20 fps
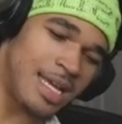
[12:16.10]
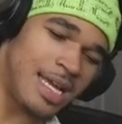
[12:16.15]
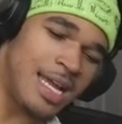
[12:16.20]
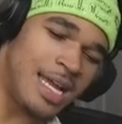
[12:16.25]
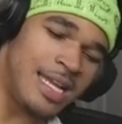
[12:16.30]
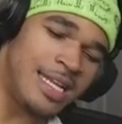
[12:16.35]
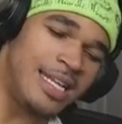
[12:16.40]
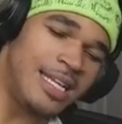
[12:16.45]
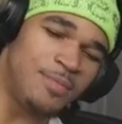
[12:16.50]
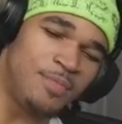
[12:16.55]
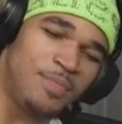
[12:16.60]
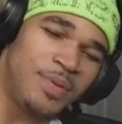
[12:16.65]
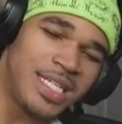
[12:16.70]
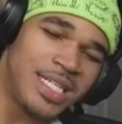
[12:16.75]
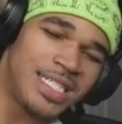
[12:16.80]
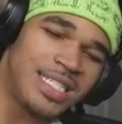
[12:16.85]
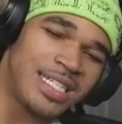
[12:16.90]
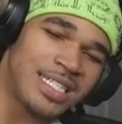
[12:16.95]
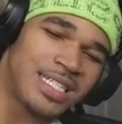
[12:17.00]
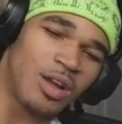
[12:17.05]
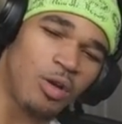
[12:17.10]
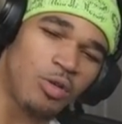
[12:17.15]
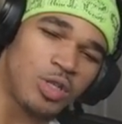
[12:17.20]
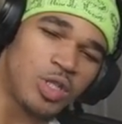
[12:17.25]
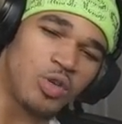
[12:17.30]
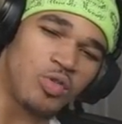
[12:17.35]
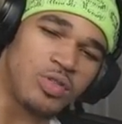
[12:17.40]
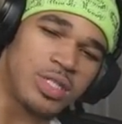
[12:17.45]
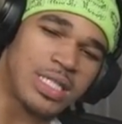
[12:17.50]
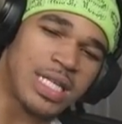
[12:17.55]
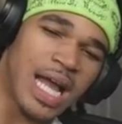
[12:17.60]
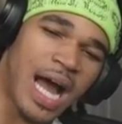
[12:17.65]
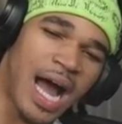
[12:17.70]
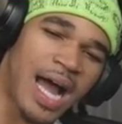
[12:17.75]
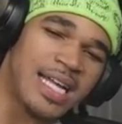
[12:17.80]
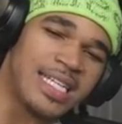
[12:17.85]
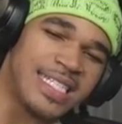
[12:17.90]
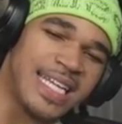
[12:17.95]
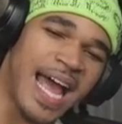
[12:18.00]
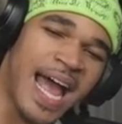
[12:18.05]
This bitch just showed you Sky
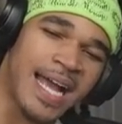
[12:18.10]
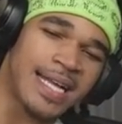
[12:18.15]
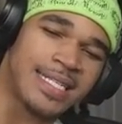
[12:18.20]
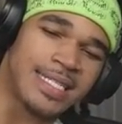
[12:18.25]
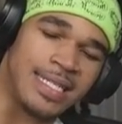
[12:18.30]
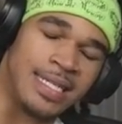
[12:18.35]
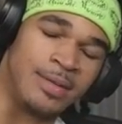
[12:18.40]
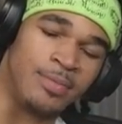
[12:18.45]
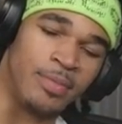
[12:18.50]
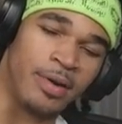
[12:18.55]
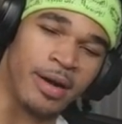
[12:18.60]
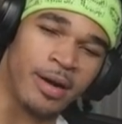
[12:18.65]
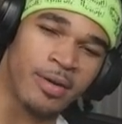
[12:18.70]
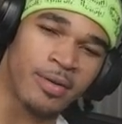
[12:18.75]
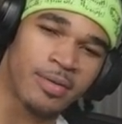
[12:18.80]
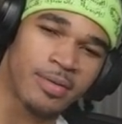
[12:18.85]
Jackson, bro.